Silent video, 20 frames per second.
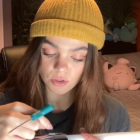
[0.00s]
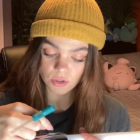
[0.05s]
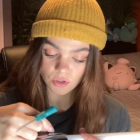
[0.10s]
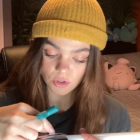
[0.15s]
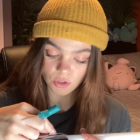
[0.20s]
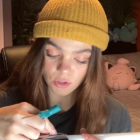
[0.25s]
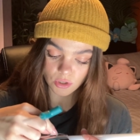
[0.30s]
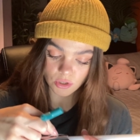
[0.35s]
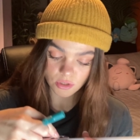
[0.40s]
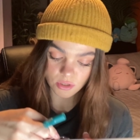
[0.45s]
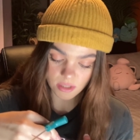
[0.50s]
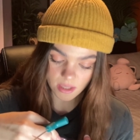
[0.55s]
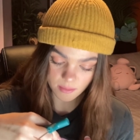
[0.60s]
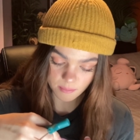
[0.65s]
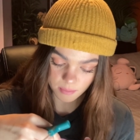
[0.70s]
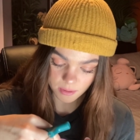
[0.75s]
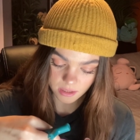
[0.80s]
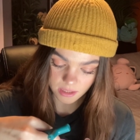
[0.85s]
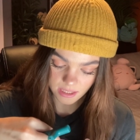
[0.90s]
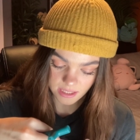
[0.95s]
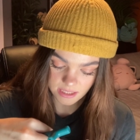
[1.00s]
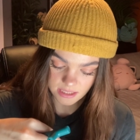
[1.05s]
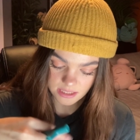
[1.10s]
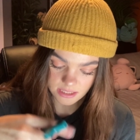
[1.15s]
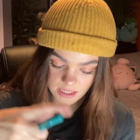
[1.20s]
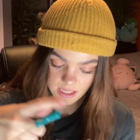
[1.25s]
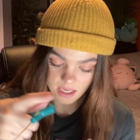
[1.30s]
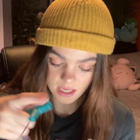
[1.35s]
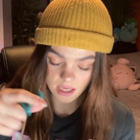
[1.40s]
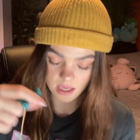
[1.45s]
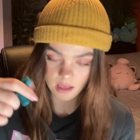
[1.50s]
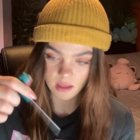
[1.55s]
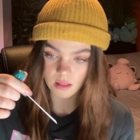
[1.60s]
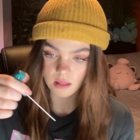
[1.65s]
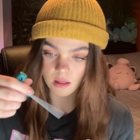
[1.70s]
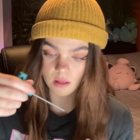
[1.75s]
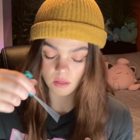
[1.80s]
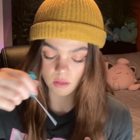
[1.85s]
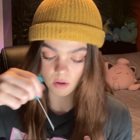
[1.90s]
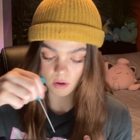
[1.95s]
screws and place it
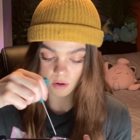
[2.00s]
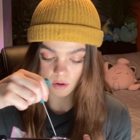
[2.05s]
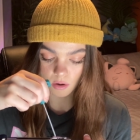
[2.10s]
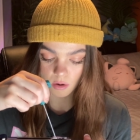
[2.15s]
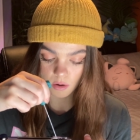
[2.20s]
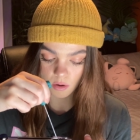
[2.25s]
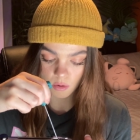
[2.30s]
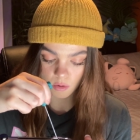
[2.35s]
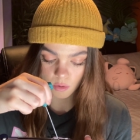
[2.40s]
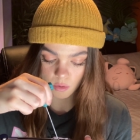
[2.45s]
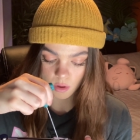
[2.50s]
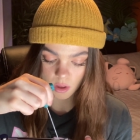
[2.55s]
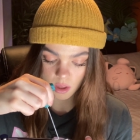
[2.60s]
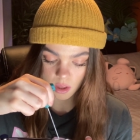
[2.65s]
in the hole